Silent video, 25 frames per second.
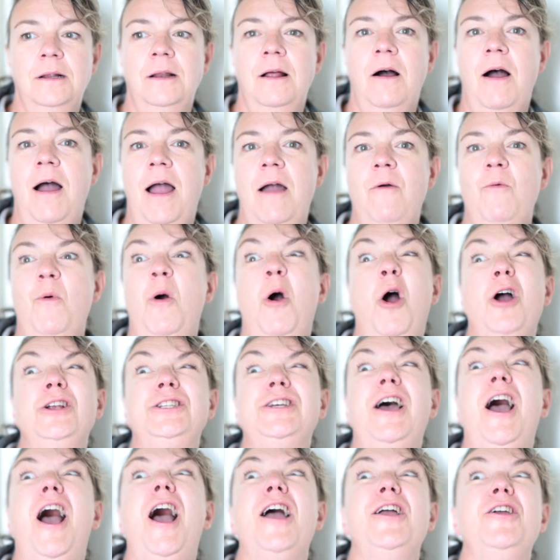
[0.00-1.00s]
Like,
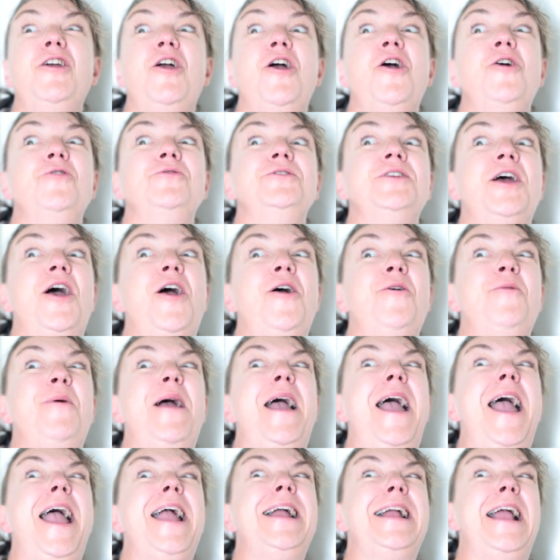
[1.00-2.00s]
what are you doing
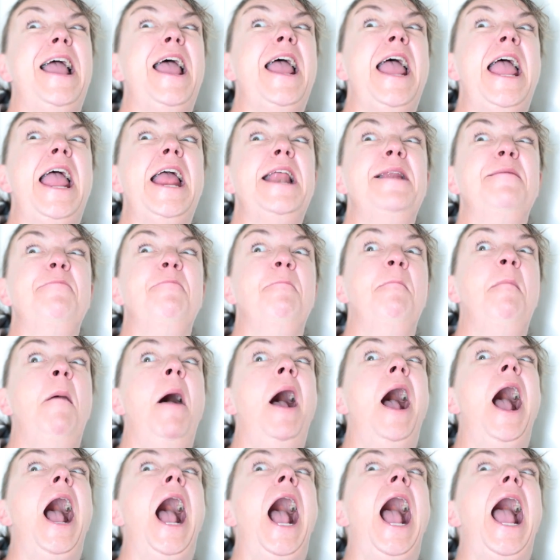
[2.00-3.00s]
in
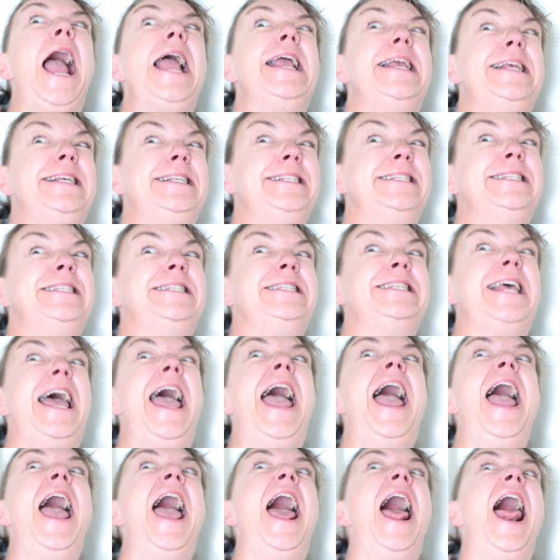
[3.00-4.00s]
my
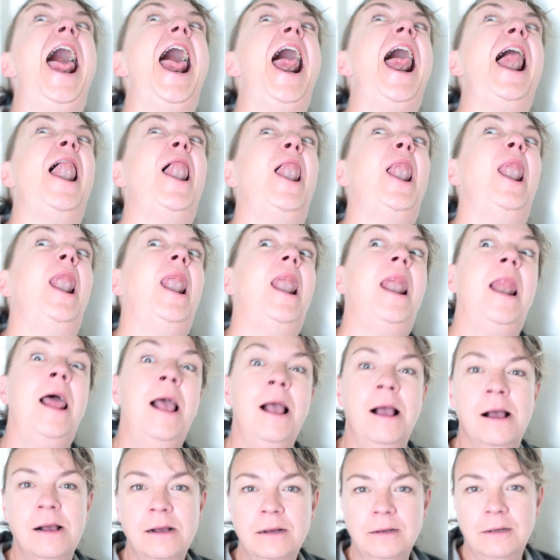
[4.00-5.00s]
cell?
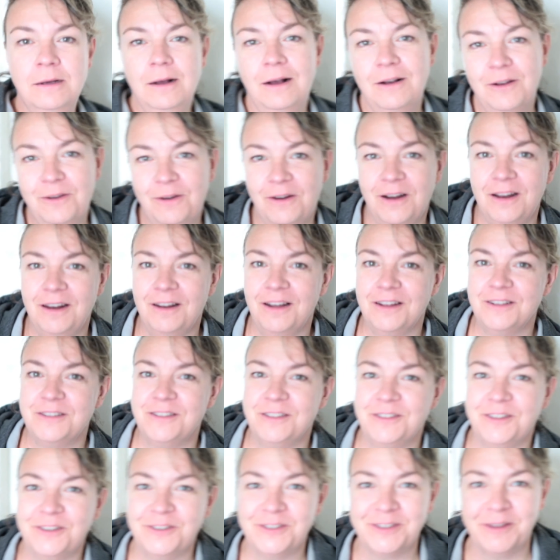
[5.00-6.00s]
Quite like
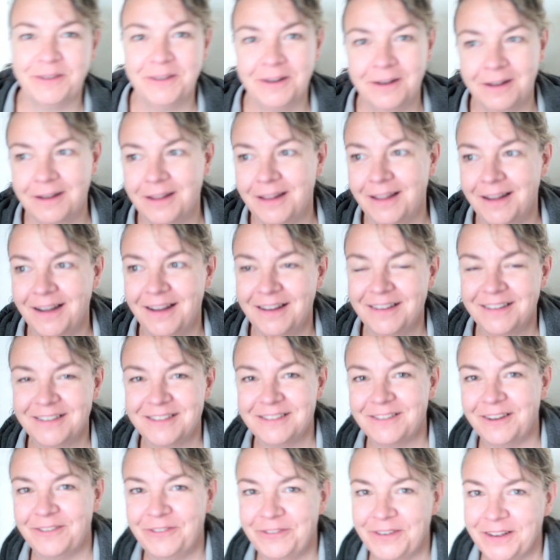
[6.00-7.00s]
to do something like that.
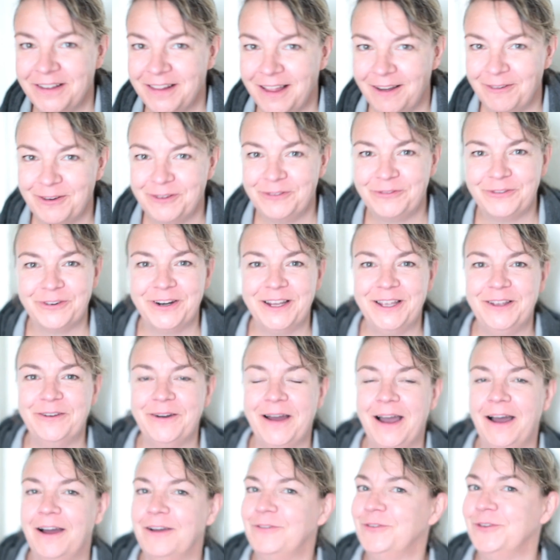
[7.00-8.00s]
I think that would freak you
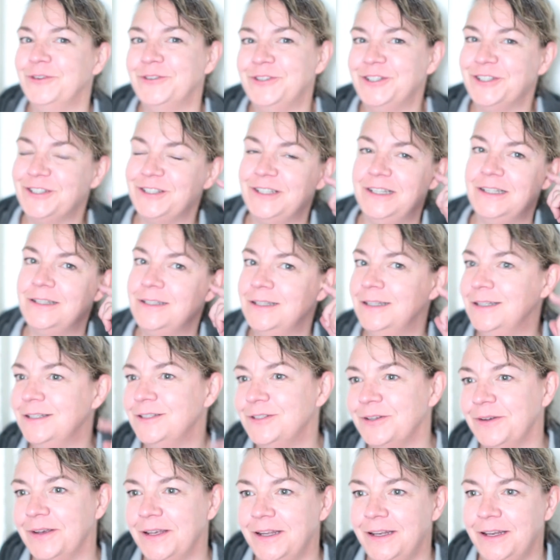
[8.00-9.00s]
out if you were just listening
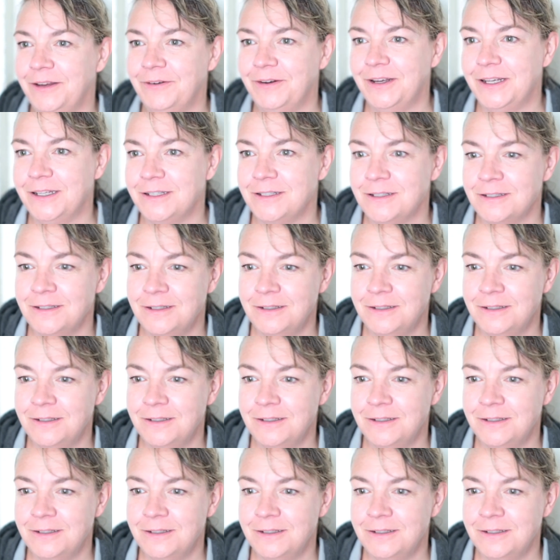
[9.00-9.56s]
to it in your ears.